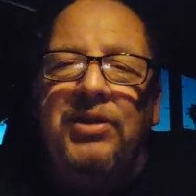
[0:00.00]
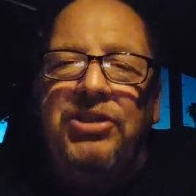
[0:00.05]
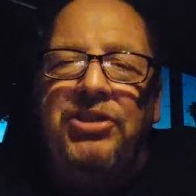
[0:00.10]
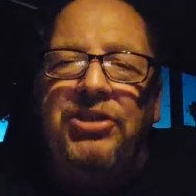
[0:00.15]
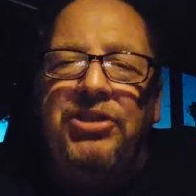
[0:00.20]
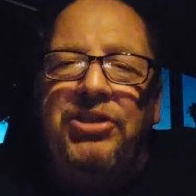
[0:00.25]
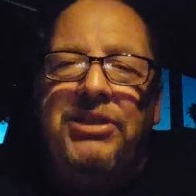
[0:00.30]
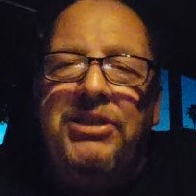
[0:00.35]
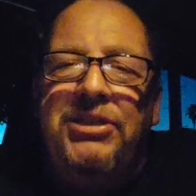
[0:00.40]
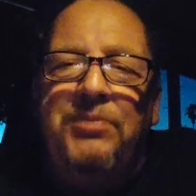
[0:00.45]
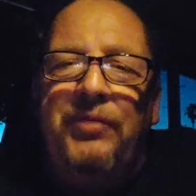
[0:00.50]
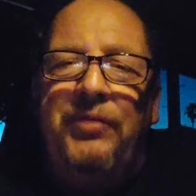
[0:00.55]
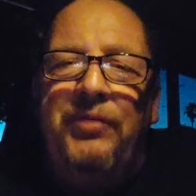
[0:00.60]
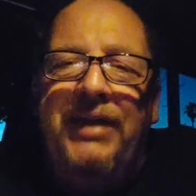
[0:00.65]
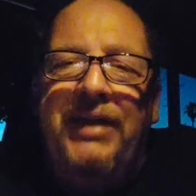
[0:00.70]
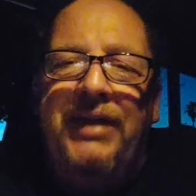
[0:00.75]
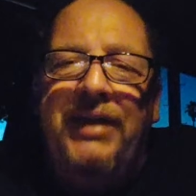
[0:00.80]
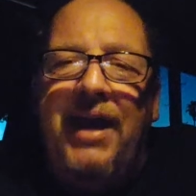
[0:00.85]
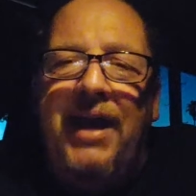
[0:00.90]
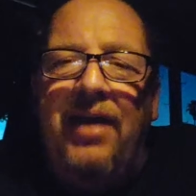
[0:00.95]
she's
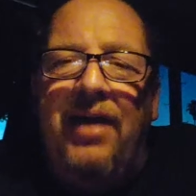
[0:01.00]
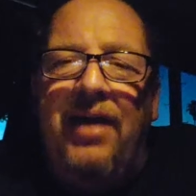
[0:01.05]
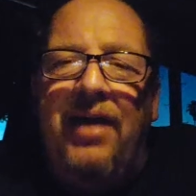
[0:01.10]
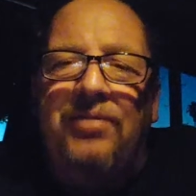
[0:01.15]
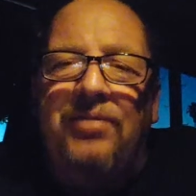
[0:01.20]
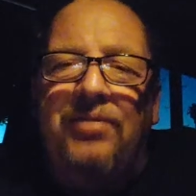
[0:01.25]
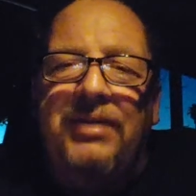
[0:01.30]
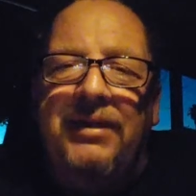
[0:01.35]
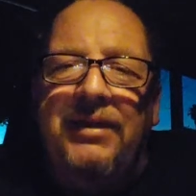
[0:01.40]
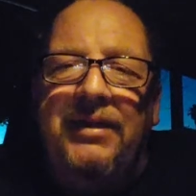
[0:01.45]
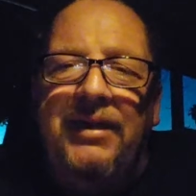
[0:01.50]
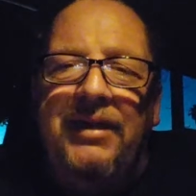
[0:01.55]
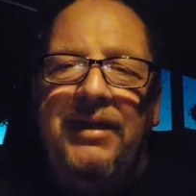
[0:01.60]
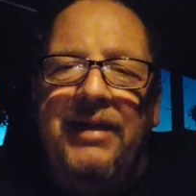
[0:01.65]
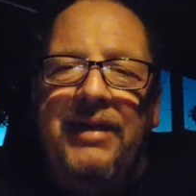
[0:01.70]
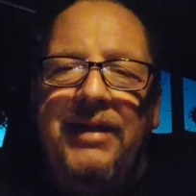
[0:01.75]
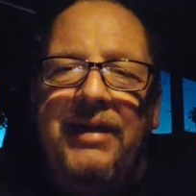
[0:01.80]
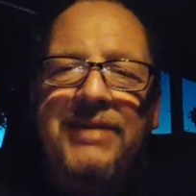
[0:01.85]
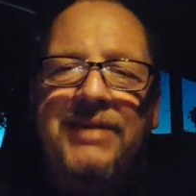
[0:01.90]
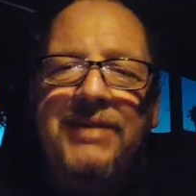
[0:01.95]
moving out, and
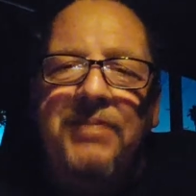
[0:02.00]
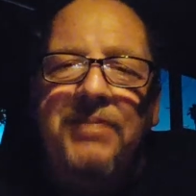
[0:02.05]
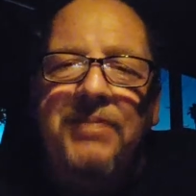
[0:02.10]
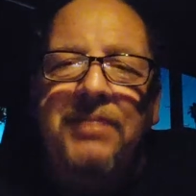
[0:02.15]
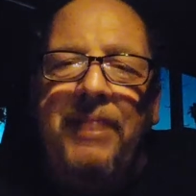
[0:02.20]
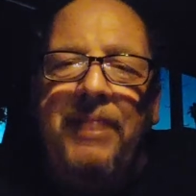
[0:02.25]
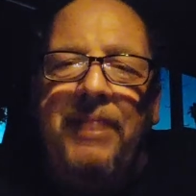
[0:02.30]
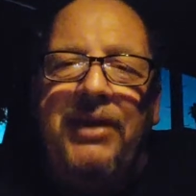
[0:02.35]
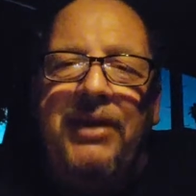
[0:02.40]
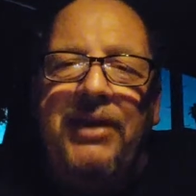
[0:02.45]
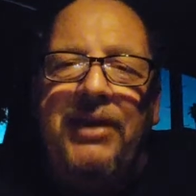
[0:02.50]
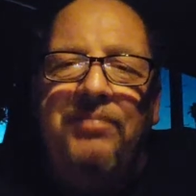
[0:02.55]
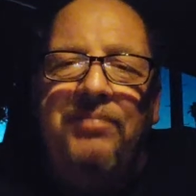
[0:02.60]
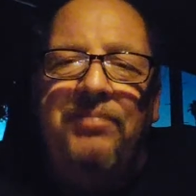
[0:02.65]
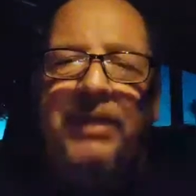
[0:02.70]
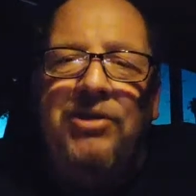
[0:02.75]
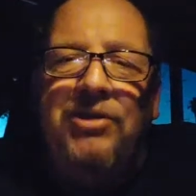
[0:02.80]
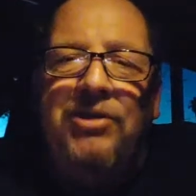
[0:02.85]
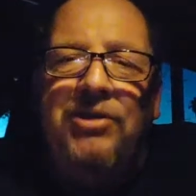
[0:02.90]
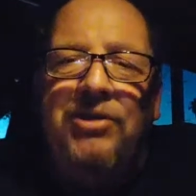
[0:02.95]
then next month
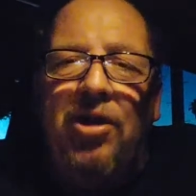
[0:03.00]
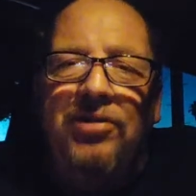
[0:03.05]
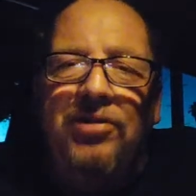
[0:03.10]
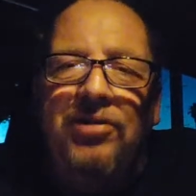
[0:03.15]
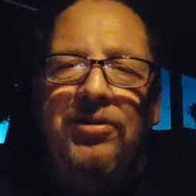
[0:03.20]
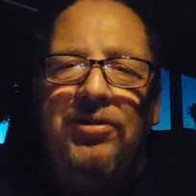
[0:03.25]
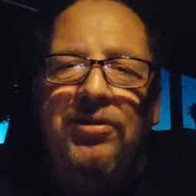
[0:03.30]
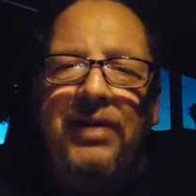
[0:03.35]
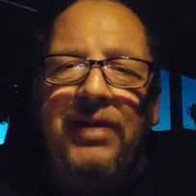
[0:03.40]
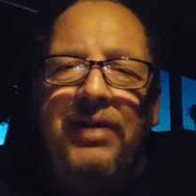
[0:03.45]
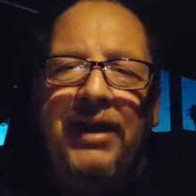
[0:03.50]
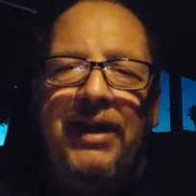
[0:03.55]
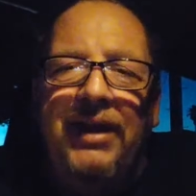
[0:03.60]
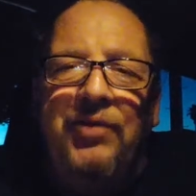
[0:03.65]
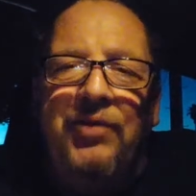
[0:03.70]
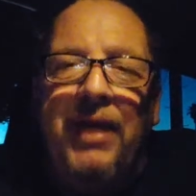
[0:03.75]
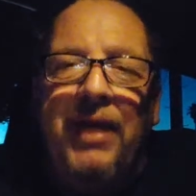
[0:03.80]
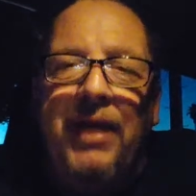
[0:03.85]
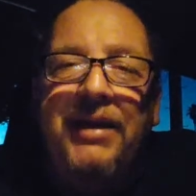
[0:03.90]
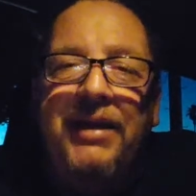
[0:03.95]
my daughter
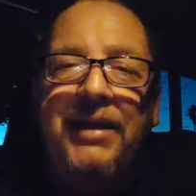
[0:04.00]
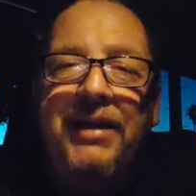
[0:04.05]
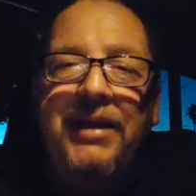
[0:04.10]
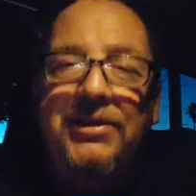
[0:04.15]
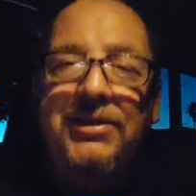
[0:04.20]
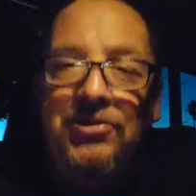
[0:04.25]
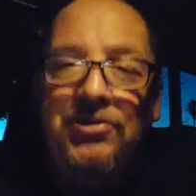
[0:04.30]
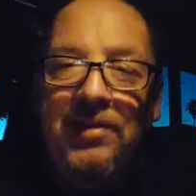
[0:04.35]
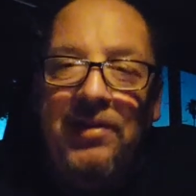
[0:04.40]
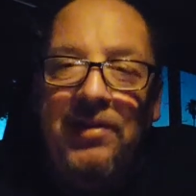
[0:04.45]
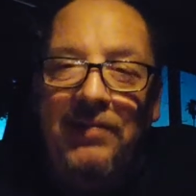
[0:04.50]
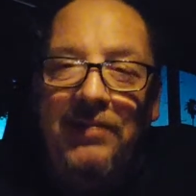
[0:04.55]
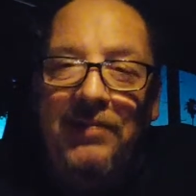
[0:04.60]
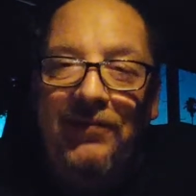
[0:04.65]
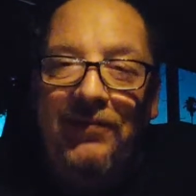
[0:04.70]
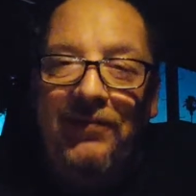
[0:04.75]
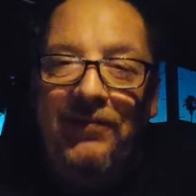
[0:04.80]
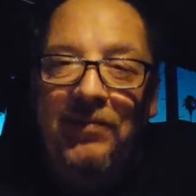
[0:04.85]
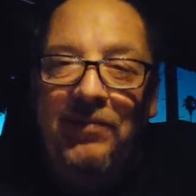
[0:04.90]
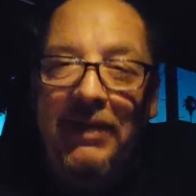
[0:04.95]
and grandkids are coming
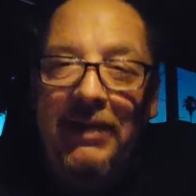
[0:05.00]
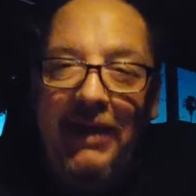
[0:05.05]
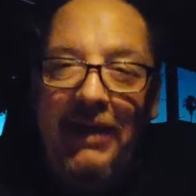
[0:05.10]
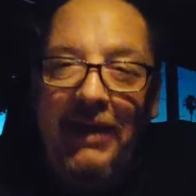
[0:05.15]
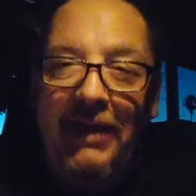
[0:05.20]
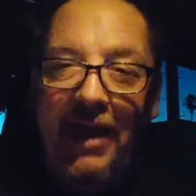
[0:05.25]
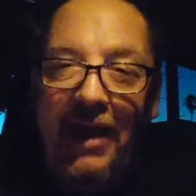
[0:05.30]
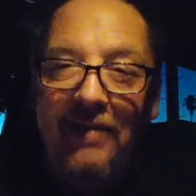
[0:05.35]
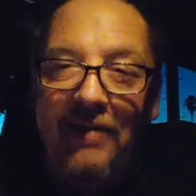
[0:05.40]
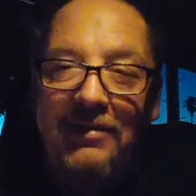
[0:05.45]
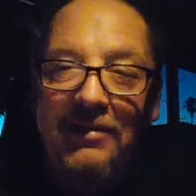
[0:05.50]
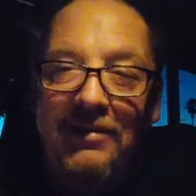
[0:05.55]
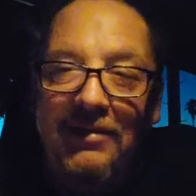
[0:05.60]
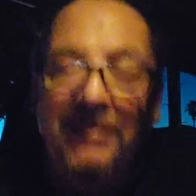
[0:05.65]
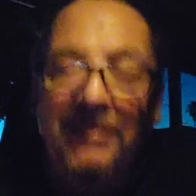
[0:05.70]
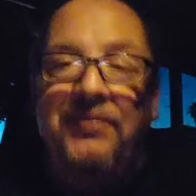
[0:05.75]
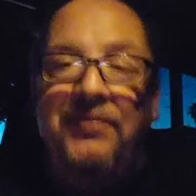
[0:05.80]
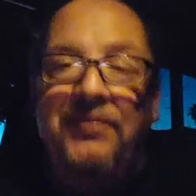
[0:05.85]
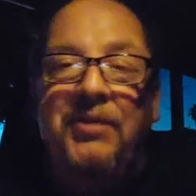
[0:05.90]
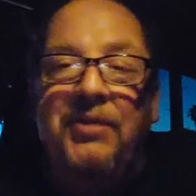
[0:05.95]
from Indiana to
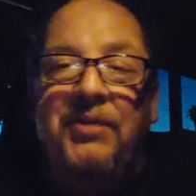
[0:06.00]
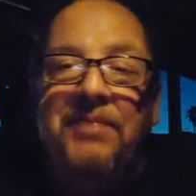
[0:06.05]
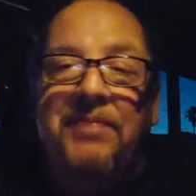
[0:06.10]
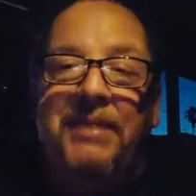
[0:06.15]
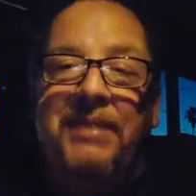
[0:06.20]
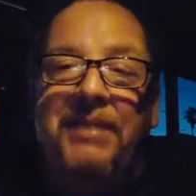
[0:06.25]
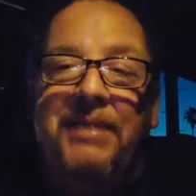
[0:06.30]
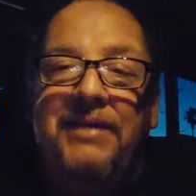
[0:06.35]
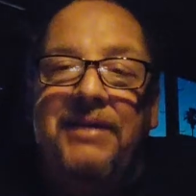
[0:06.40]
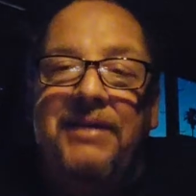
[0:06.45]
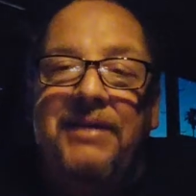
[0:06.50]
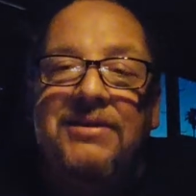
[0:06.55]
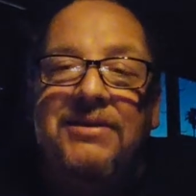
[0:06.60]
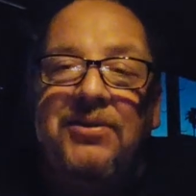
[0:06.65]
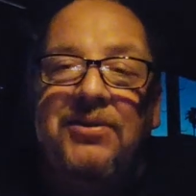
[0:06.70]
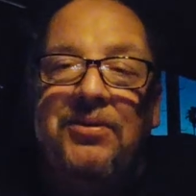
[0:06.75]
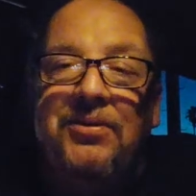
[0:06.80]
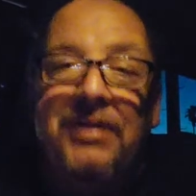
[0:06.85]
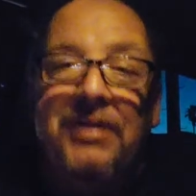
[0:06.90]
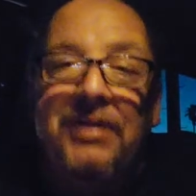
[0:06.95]
live with me.
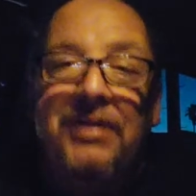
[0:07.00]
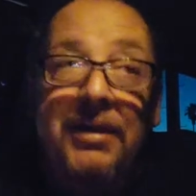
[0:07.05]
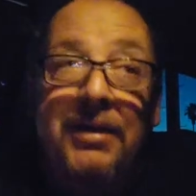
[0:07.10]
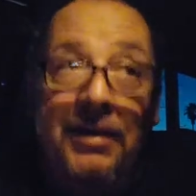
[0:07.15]
So